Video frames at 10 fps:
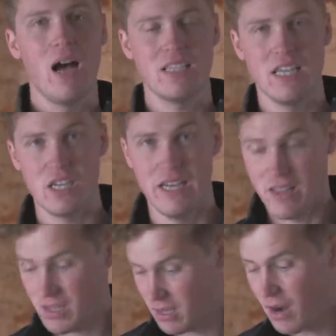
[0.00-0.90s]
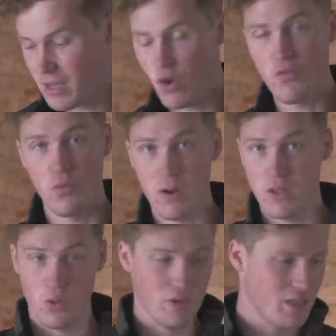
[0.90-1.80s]
essentially the culling of the
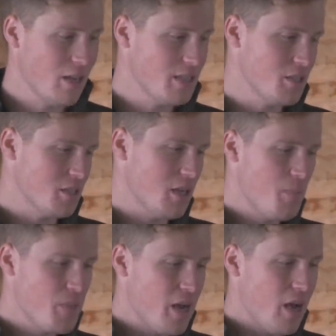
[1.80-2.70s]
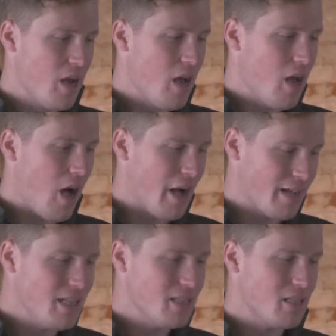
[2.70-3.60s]
birds on this license,
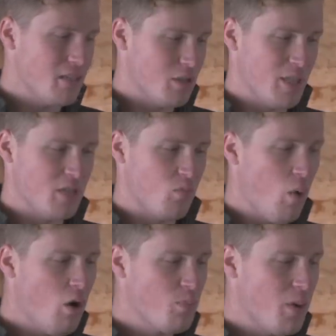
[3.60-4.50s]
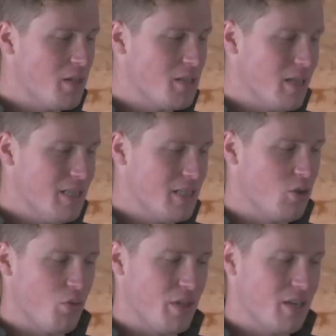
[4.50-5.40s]
against the species of wild birds
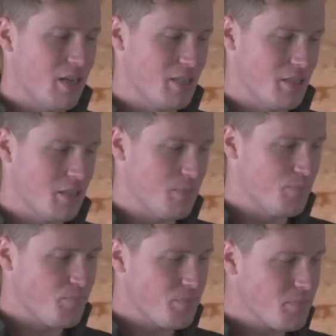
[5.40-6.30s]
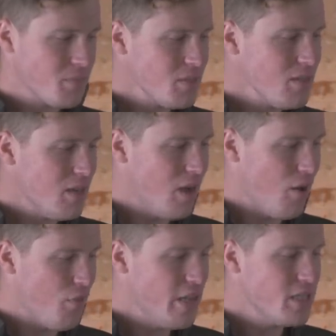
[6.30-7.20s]
listed on this license.
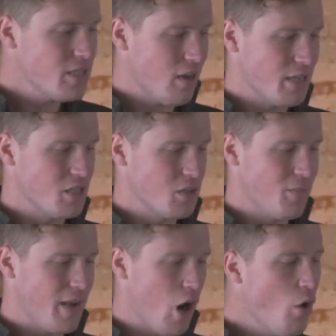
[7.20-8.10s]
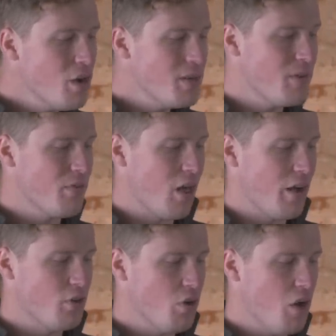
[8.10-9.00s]
This license may only be
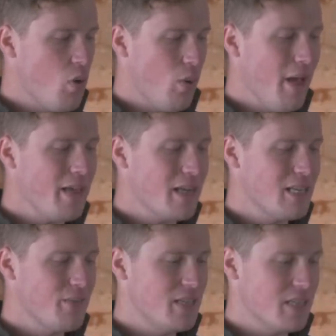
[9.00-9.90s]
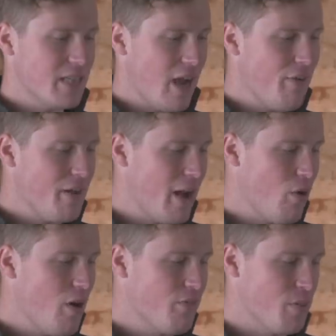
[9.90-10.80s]
relied on where the activities are carried
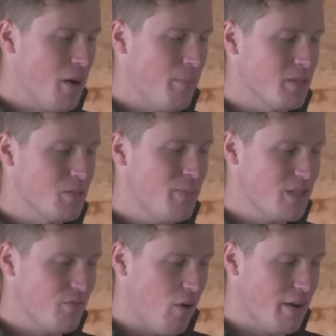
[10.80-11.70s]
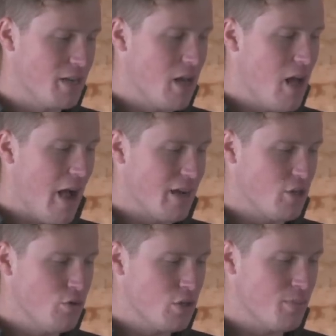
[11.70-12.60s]
out for the purpose specified,
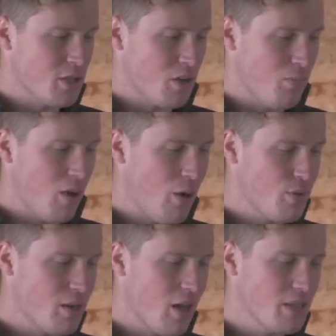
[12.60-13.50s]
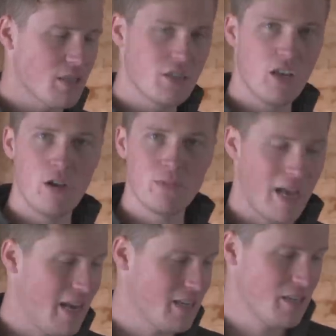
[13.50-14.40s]
and users must comply with the license terms
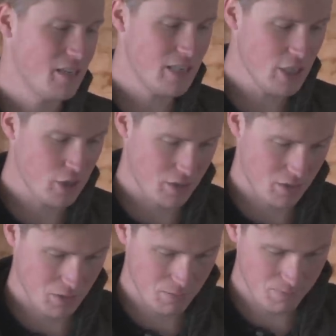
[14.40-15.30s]
and conditions.